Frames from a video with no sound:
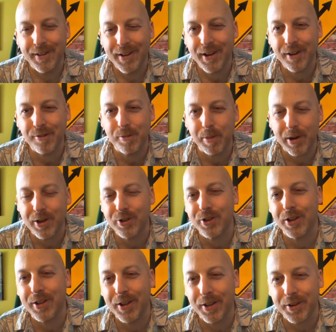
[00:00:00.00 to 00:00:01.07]
Everybody,
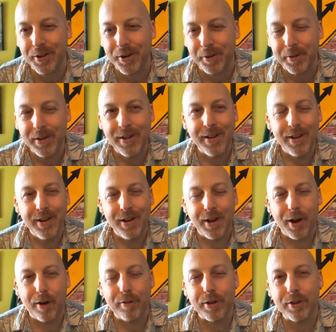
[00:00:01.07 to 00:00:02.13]
Johnny Heather here,
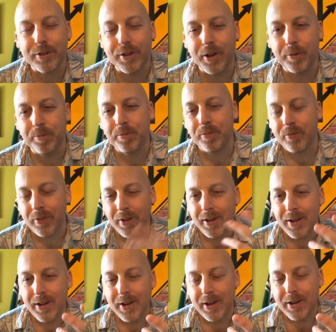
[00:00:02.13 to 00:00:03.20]
obviously.
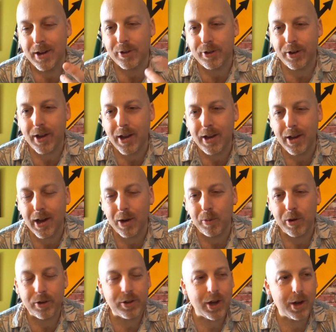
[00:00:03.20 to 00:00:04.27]
Now today I
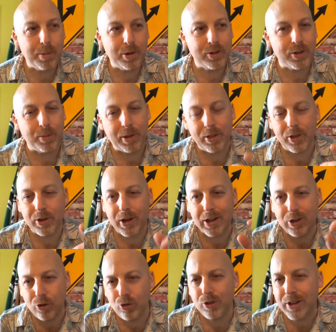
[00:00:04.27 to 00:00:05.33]
want to talk about something that I
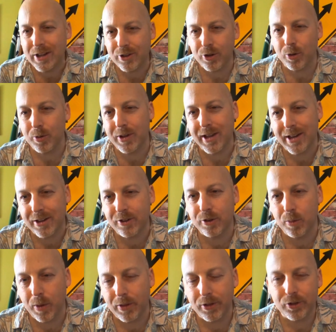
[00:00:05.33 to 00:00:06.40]
usually don't get
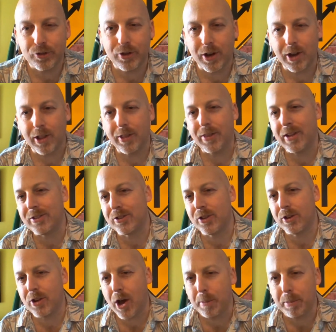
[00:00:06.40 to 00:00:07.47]
into on this channel, and that's the
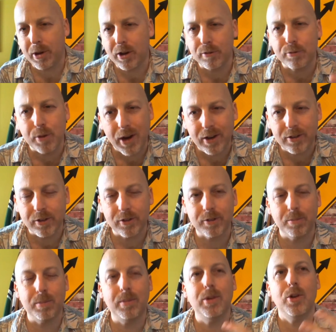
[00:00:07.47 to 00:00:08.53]
topic of
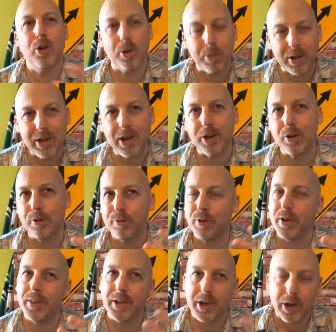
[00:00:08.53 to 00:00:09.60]
racism. Normally I don't
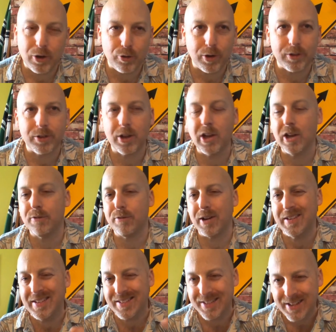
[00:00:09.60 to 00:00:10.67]
find that interesting, I
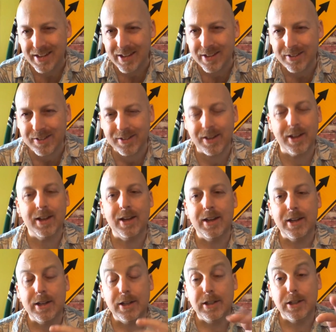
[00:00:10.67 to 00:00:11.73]
find it tedious,
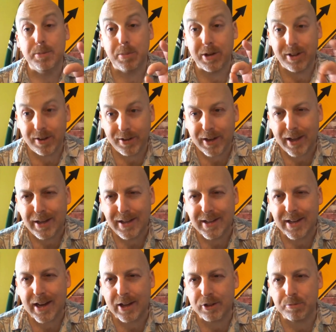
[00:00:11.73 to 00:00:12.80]
but today it
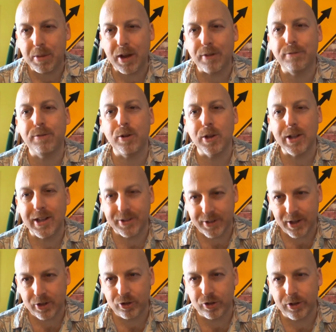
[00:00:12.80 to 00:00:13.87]
has my full
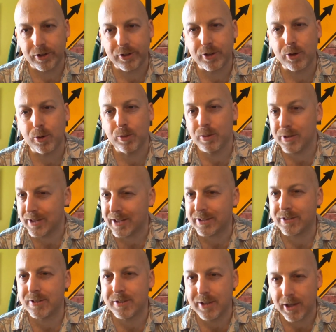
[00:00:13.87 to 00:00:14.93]
attention, so
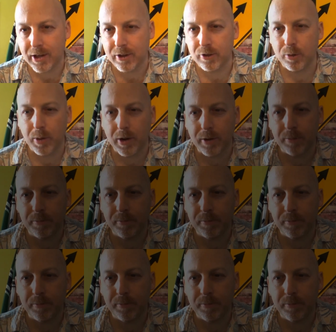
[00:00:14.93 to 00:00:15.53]
let's get into it.